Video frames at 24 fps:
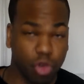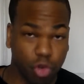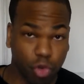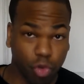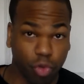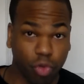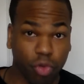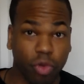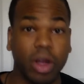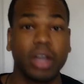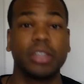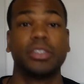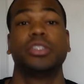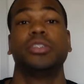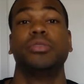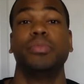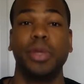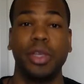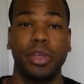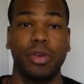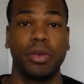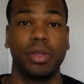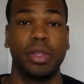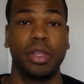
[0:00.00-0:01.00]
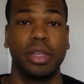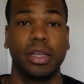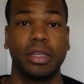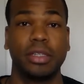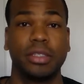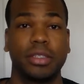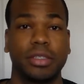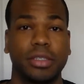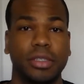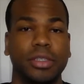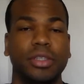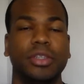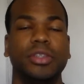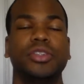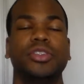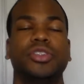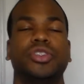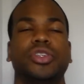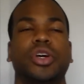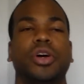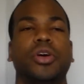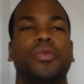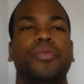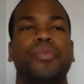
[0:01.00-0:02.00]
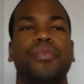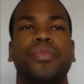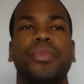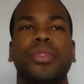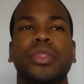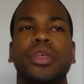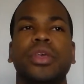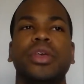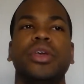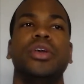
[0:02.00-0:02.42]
Trust me on this. So,